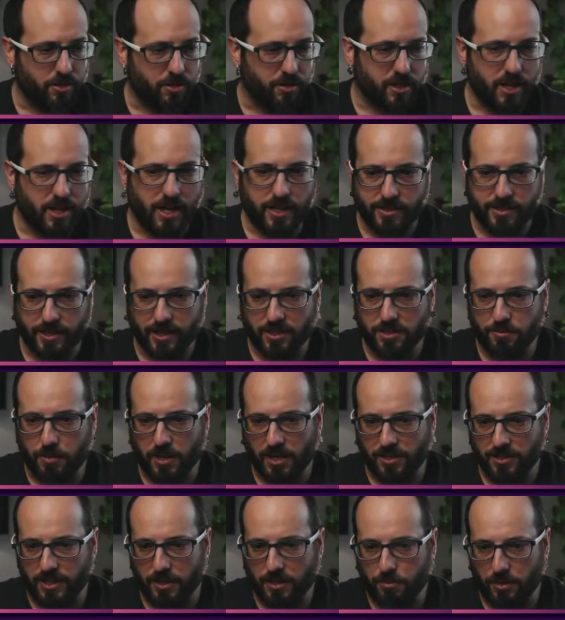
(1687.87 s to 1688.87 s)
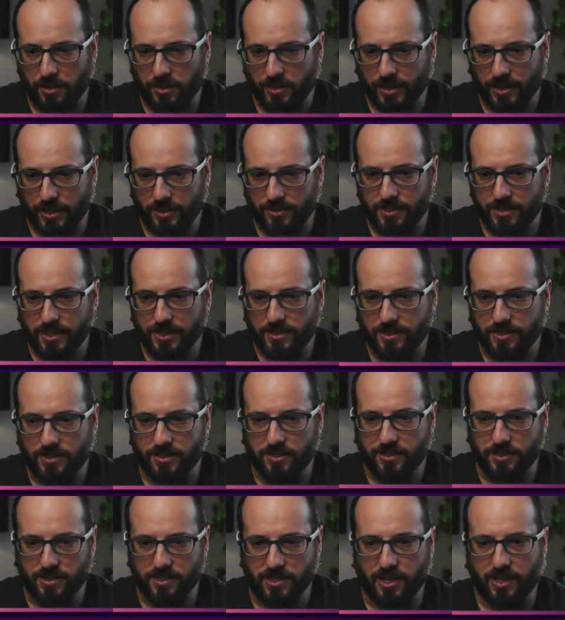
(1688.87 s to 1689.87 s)
the Context Bonsai plugin says it's
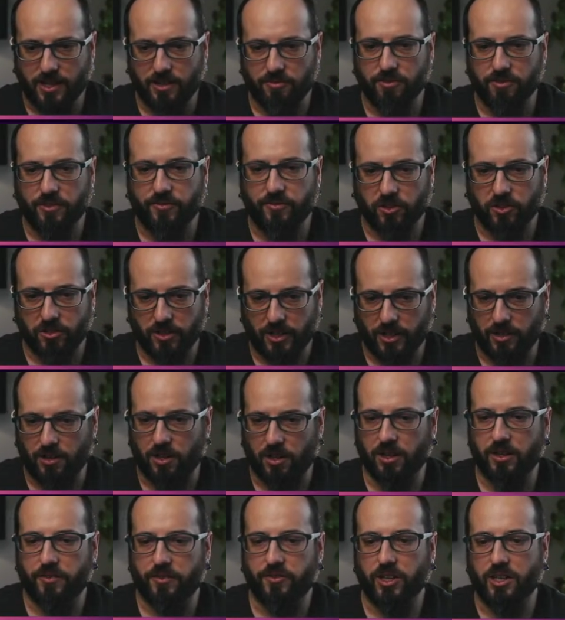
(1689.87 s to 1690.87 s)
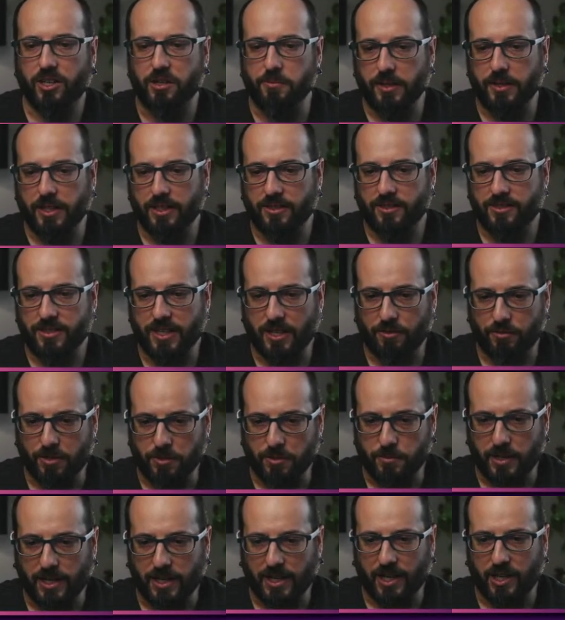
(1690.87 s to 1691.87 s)
done reverting all of the commits that we
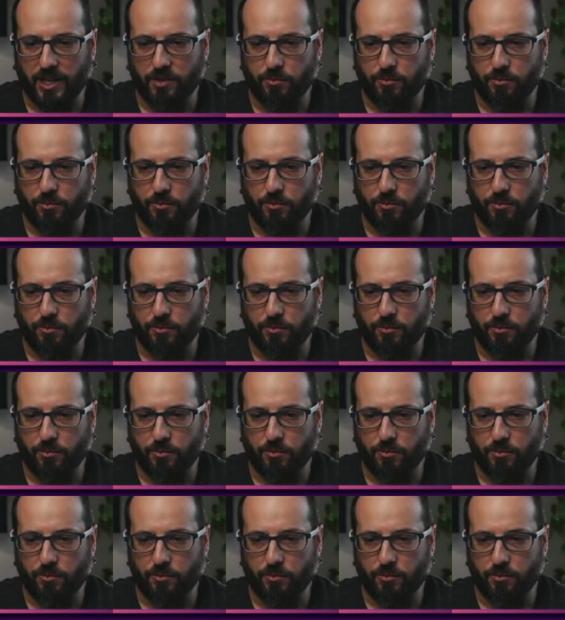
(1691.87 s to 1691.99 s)
made